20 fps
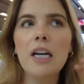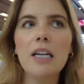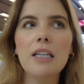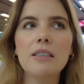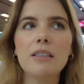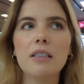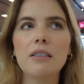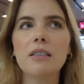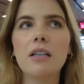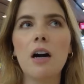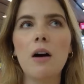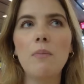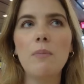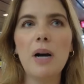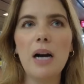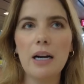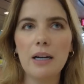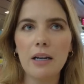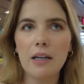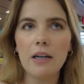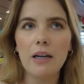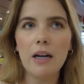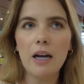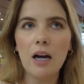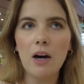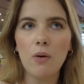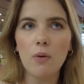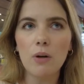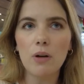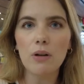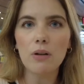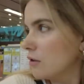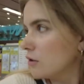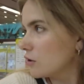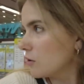he says, come back in an hour.